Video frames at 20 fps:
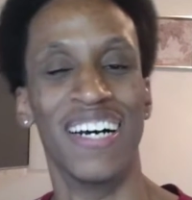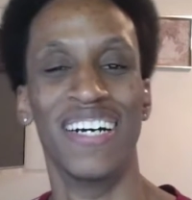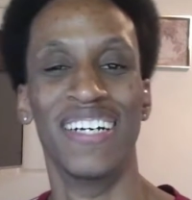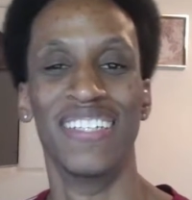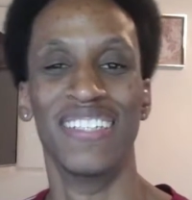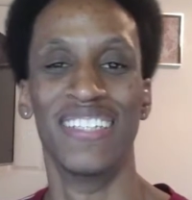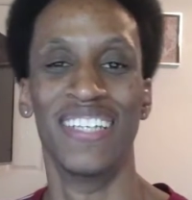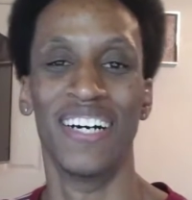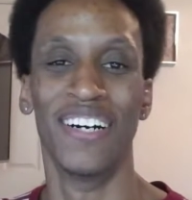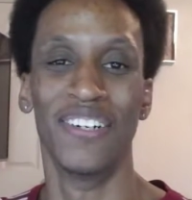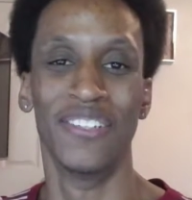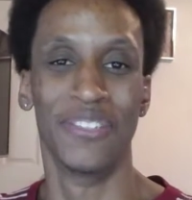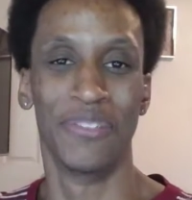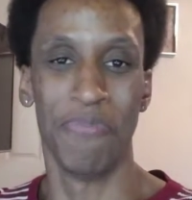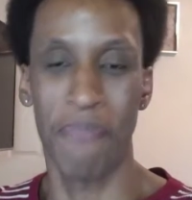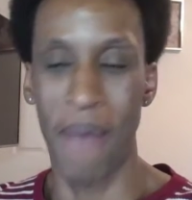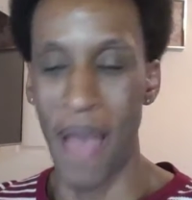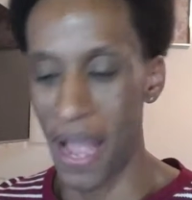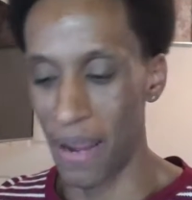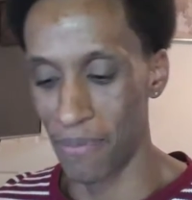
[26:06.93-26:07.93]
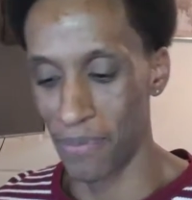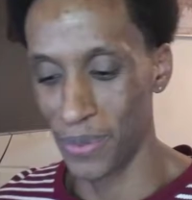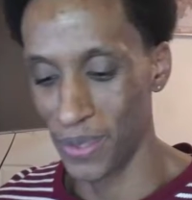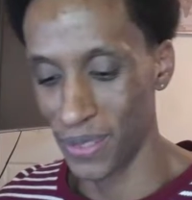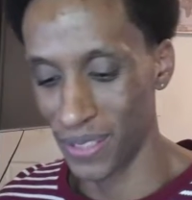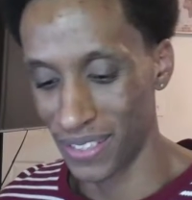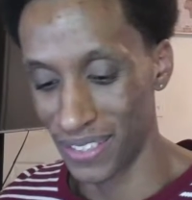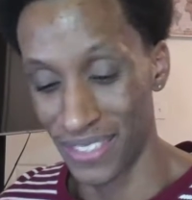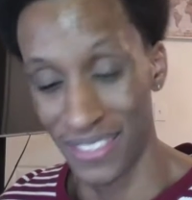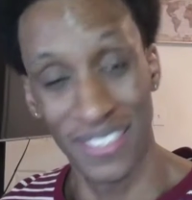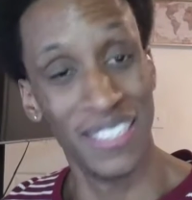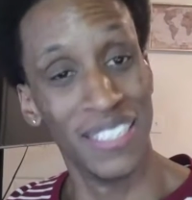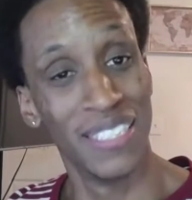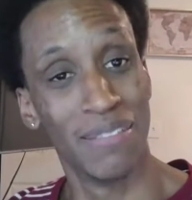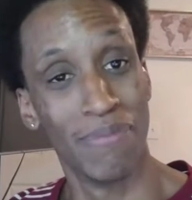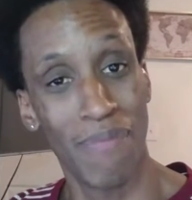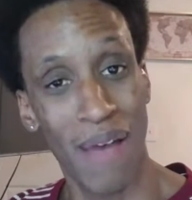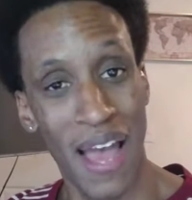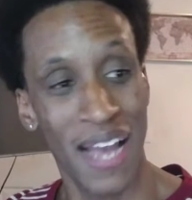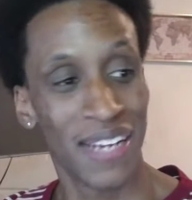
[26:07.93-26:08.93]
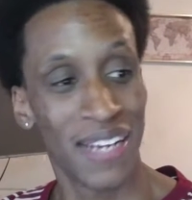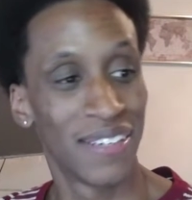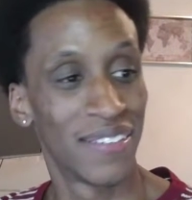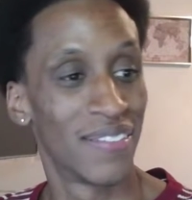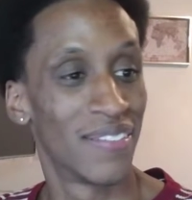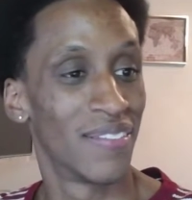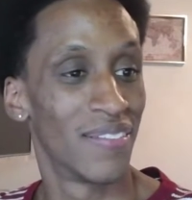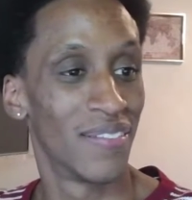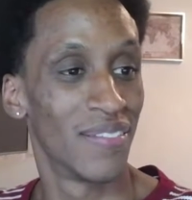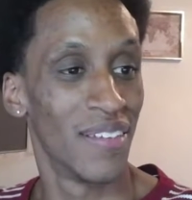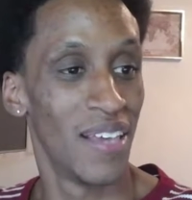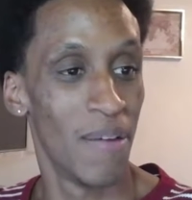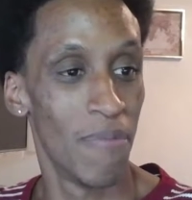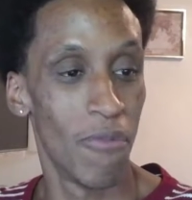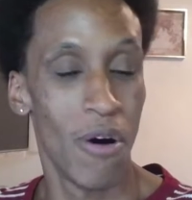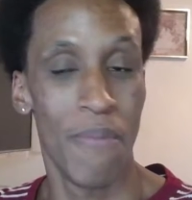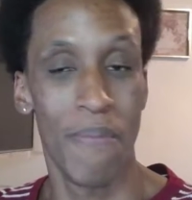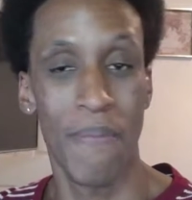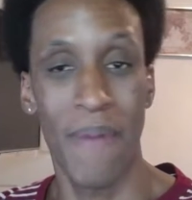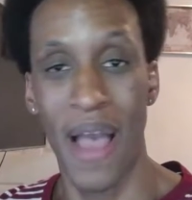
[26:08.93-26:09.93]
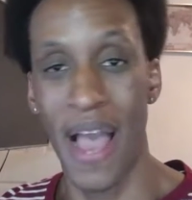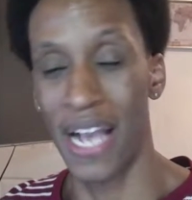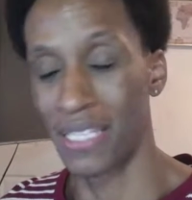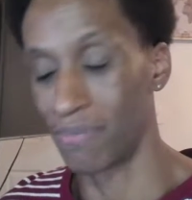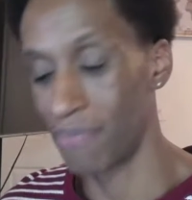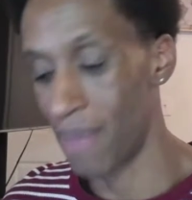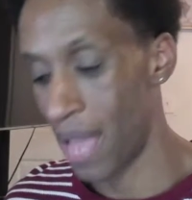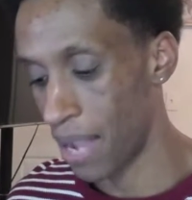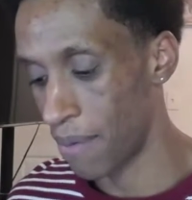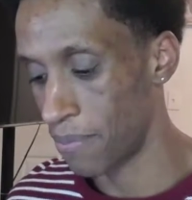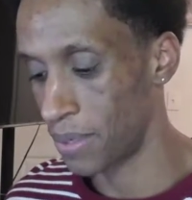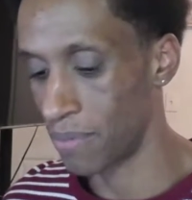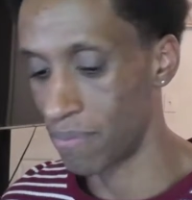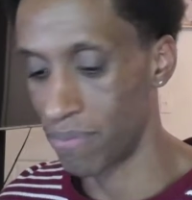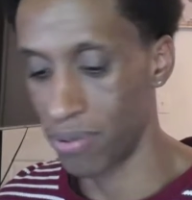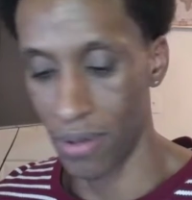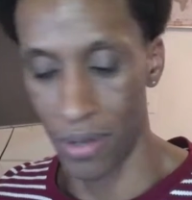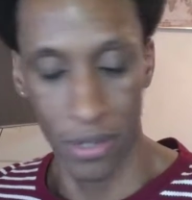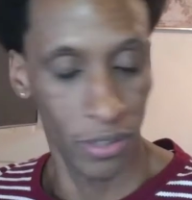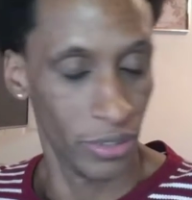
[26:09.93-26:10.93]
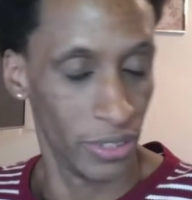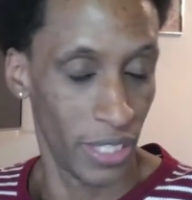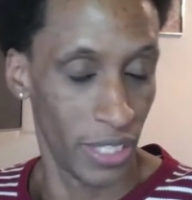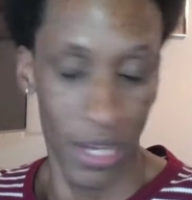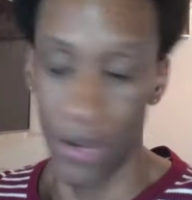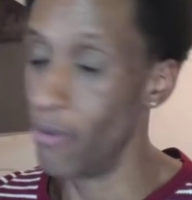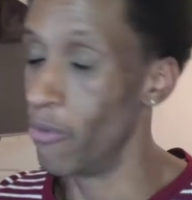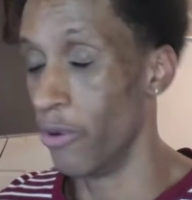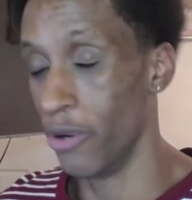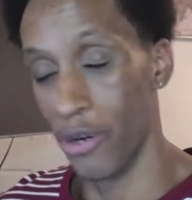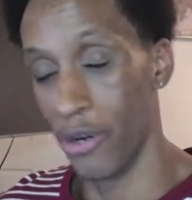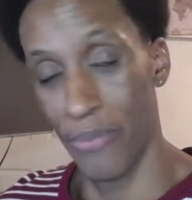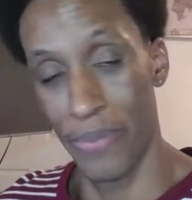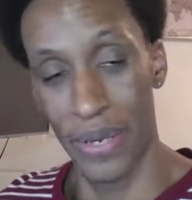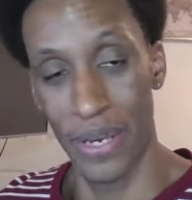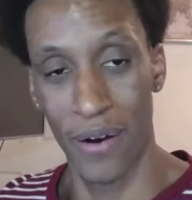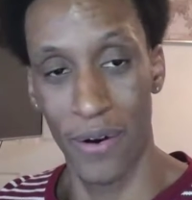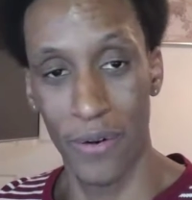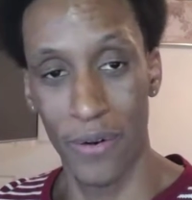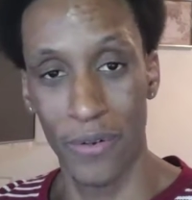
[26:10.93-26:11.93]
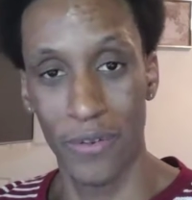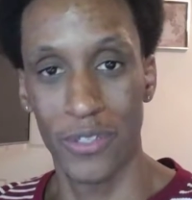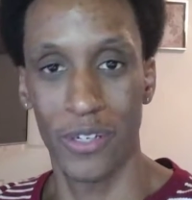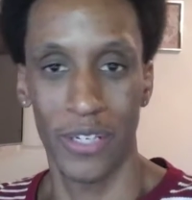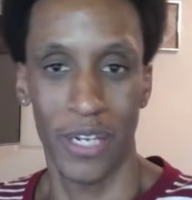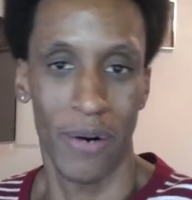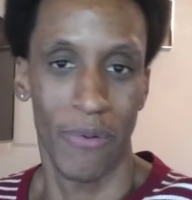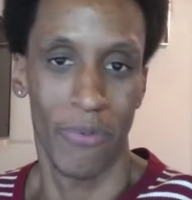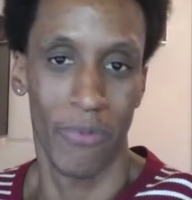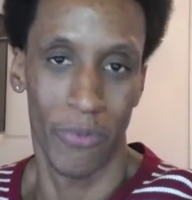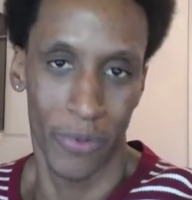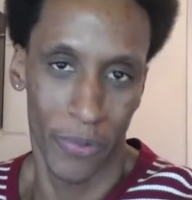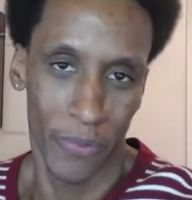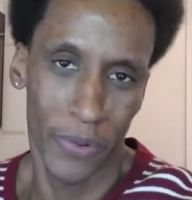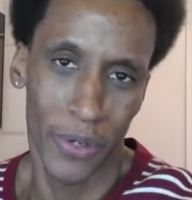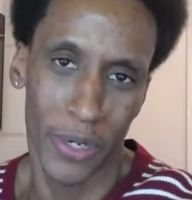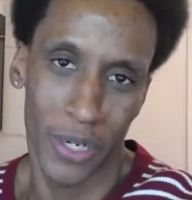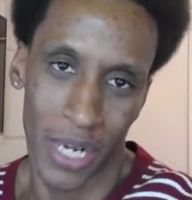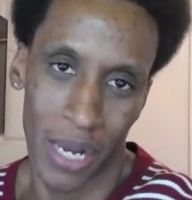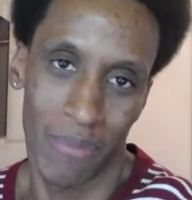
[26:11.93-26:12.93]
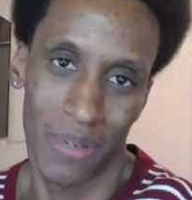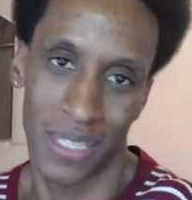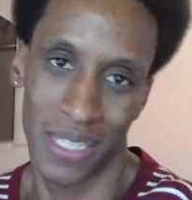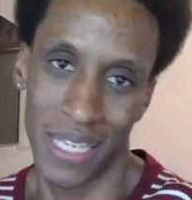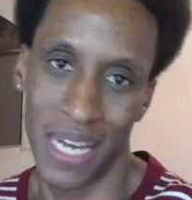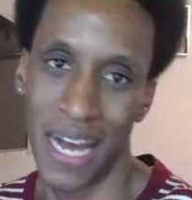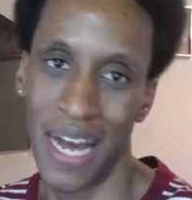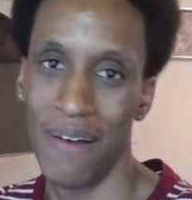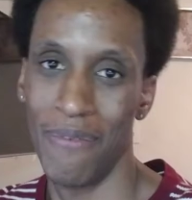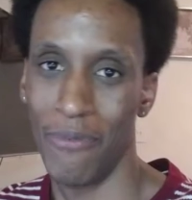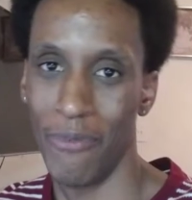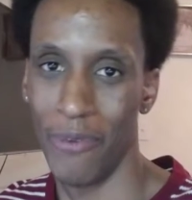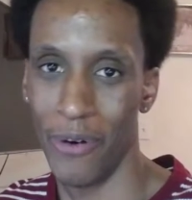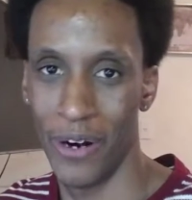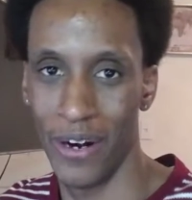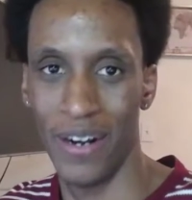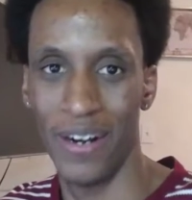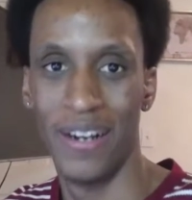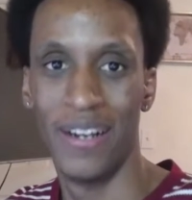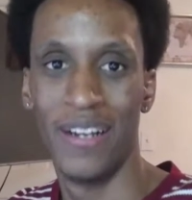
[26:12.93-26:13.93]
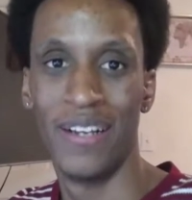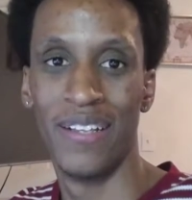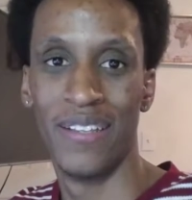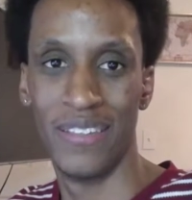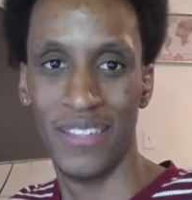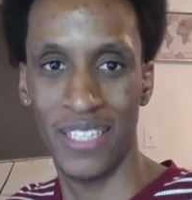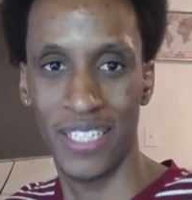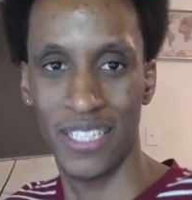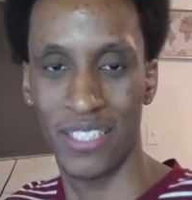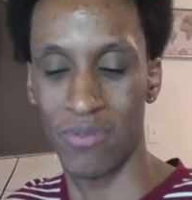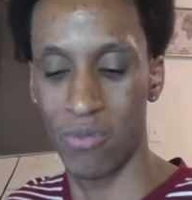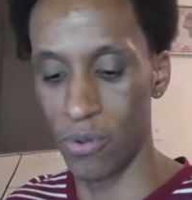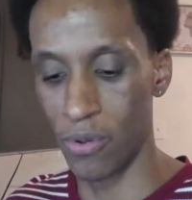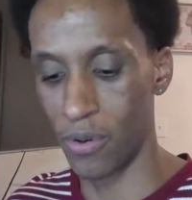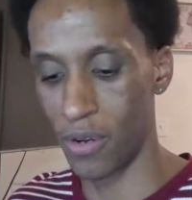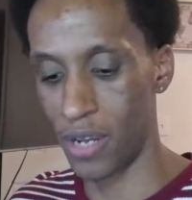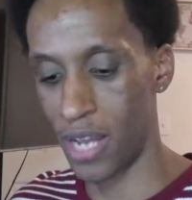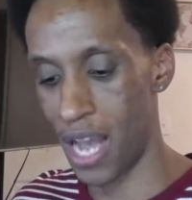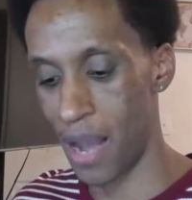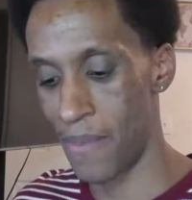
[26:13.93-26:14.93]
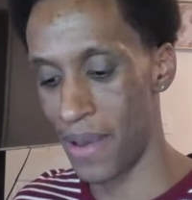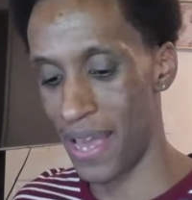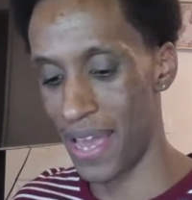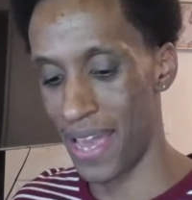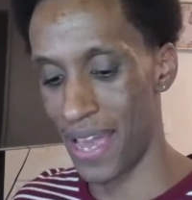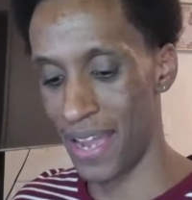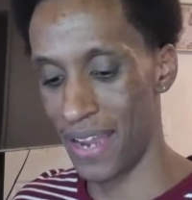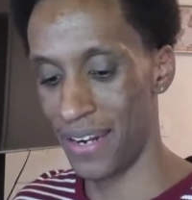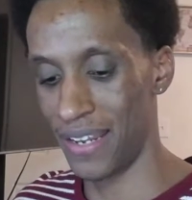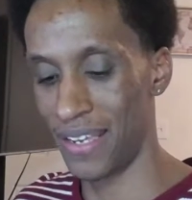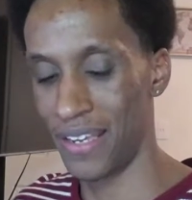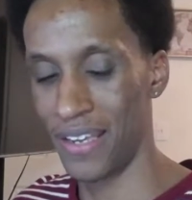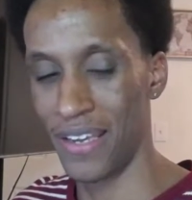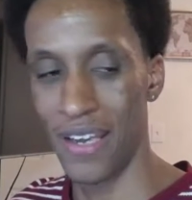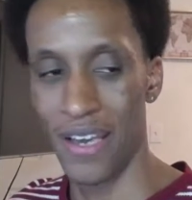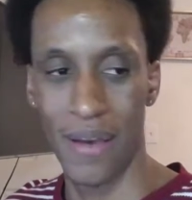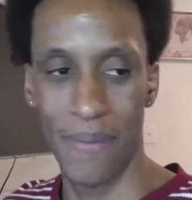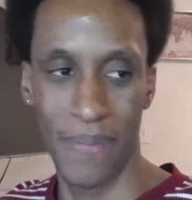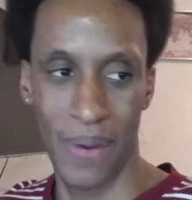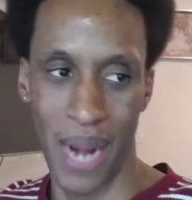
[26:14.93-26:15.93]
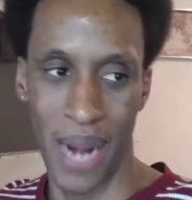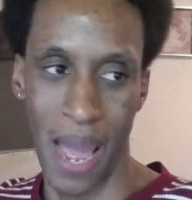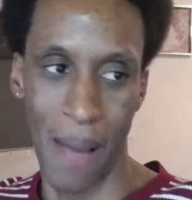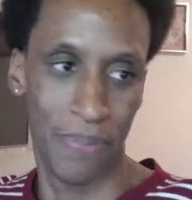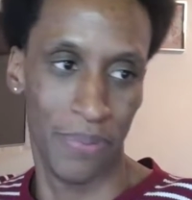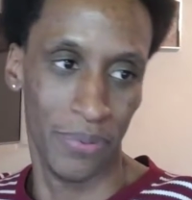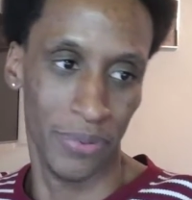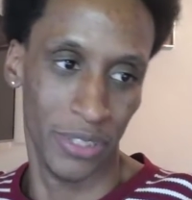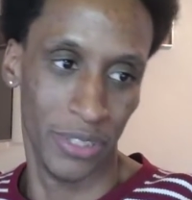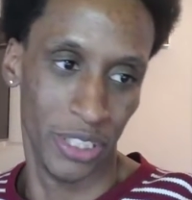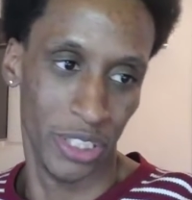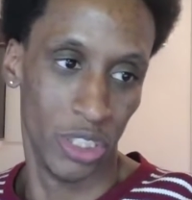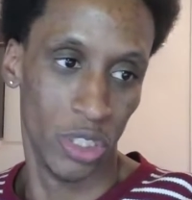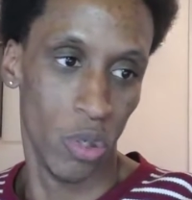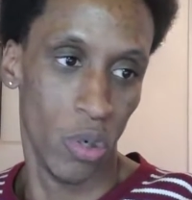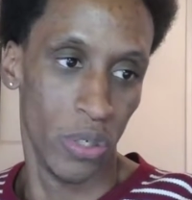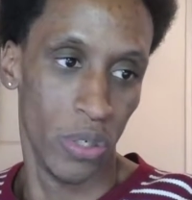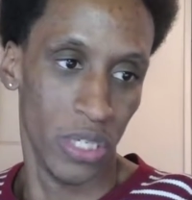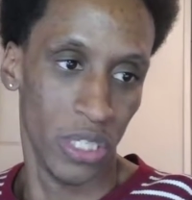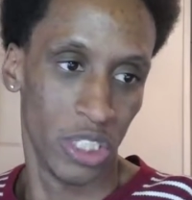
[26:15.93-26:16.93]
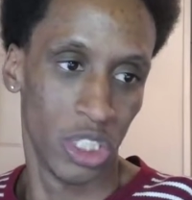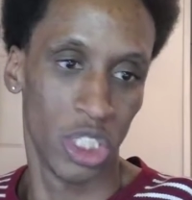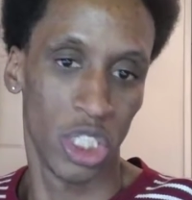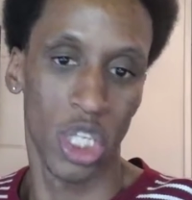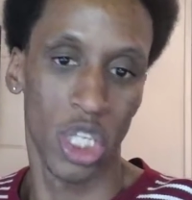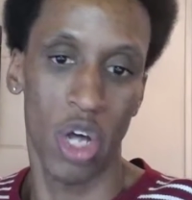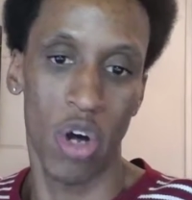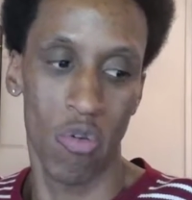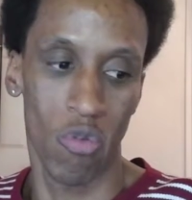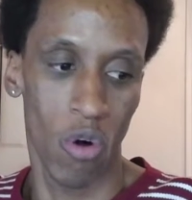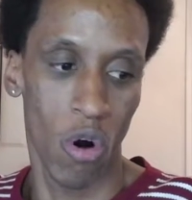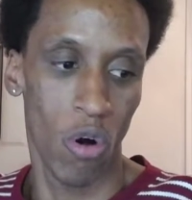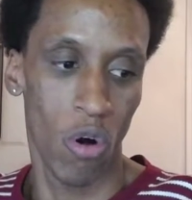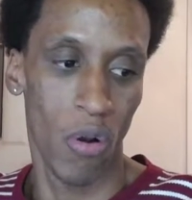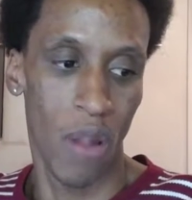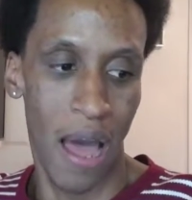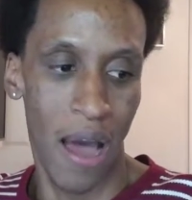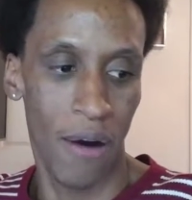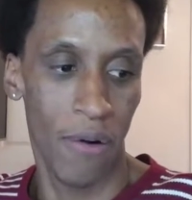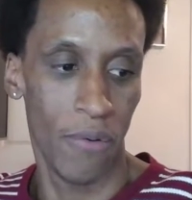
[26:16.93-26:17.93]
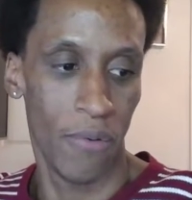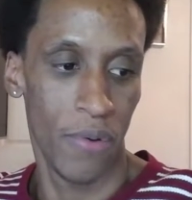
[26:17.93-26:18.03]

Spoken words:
Those MacBooks, these Macs, M1 Max, MacBook Pros, they will be old. So there will come a time where this will come in handy, but Apple is just doing the slow rollout.